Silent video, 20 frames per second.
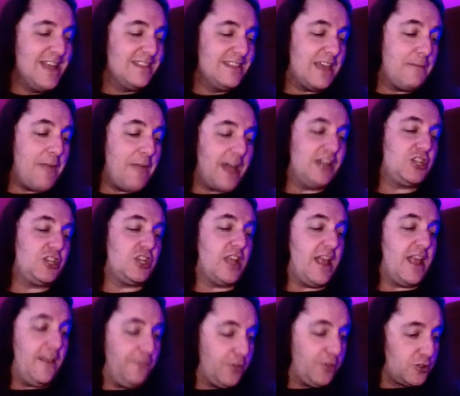They managed to
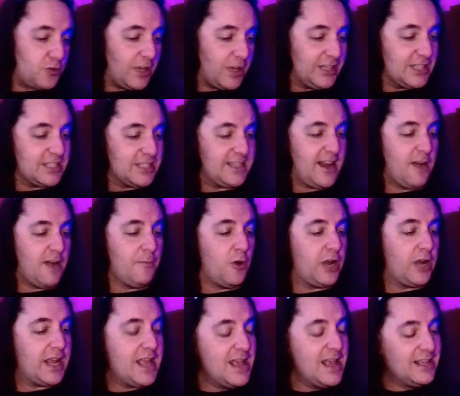infiltrate the
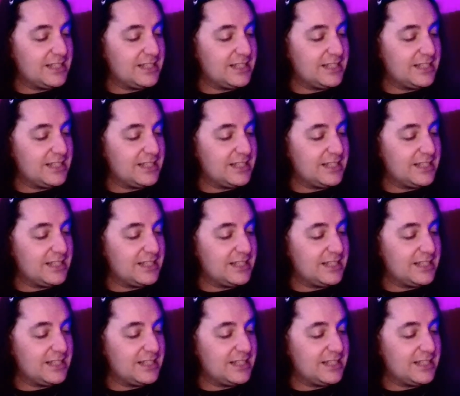ceremony,